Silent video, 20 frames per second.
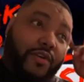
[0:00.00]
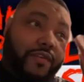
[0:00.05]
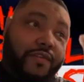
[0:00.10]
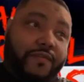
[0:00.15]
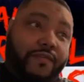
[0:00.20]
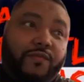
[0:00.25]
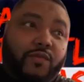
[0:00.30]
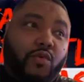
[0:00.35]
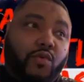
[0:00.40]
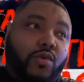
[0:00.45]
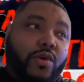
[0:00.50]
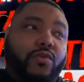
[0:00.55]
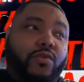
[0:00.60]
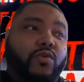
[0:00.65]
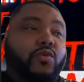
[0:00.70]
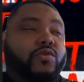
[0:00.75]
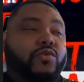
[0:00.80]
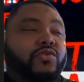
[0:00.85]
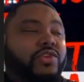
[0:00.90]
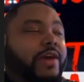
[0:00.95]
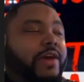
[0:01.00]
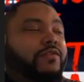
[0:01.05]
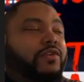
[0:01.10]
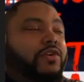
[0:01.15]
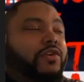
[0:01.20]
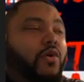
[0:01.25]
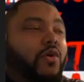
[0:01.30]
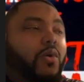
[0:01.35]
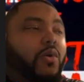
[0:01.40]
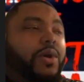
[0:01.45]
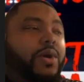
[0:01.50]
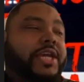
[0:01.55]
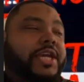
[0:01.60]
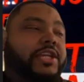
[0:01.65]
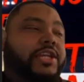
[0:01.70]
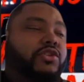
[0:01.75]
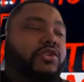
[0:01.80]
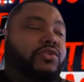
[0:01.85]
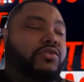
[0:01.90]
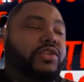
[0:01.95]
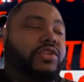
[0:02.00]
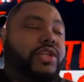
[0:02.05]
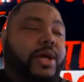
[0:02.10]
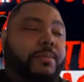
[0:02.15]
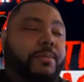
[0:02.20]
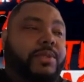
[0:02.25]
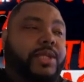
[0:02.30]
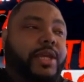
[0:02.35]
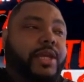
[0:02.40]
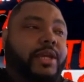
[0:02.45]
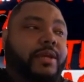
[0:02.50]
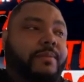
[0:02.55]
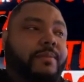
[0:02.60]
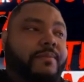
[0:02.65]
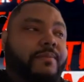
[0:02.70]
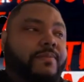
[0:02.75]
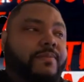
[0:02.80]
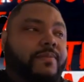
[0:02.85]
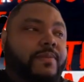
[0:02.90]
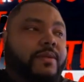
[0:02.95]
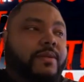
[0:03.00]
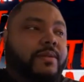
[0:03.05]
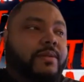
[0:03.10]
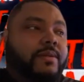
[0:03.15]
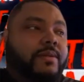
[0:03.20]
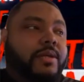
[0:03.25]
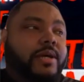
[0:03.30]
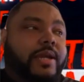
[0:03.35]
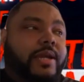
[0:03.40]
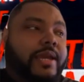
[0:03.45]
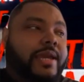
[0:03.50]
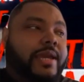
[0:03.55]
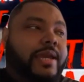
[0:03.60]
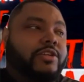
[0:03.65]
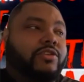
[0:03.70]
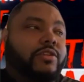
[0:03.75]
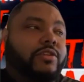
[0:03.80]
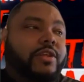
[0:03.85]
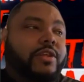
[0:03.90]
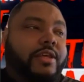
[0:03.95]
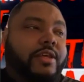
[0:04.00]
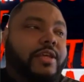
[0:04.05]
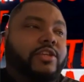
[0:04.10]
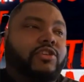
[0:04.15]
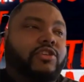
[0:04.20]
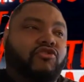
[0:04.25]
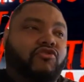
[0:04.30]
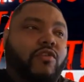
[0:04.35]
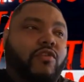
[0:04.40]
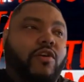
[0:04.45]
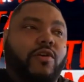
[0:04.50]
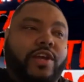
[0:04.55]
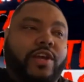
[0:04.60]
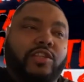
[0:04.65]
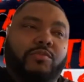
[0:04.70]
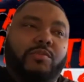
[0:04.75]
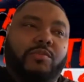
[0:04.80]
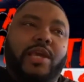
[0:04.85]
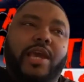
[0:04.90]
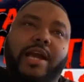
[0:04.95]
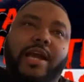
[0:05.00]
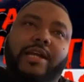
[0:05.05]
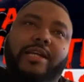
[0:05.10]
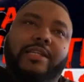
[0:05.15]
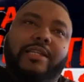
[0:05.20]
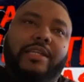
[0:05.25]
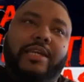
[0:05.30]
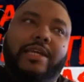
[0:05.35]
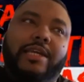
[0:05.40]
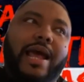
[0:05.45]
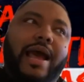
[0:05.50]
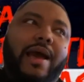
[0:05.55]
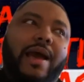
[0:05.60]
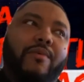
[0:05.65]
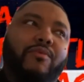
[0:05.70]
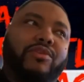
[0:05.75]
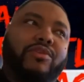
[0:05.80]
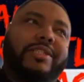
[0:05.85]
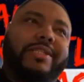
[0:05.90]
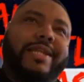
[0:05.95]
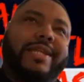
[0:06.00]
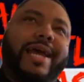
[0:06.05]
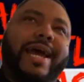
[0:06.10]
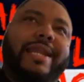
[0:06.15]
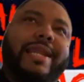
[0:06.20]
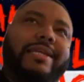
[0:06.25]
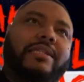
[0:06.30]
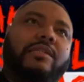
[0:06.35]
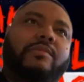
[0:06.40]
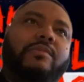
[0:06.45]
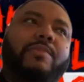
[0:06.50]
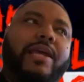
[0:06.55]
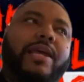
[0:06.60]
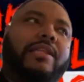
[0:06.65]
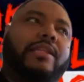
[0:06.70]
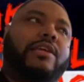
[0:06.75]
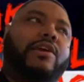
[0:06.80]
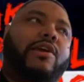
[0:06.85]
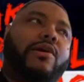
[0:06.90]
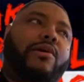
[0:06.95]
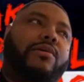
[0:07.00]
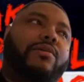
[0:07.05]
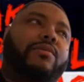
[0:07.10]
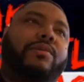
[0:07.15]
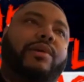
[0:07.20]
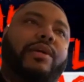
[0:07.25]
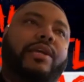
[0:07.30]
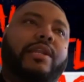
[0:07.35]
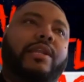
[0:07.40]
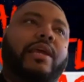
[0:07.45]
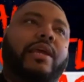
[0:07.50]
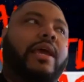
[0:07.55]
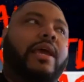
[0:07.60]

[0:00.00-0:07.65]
If who was who was ever going into something looking as as strong as Bianca did, I was not expecting her to win.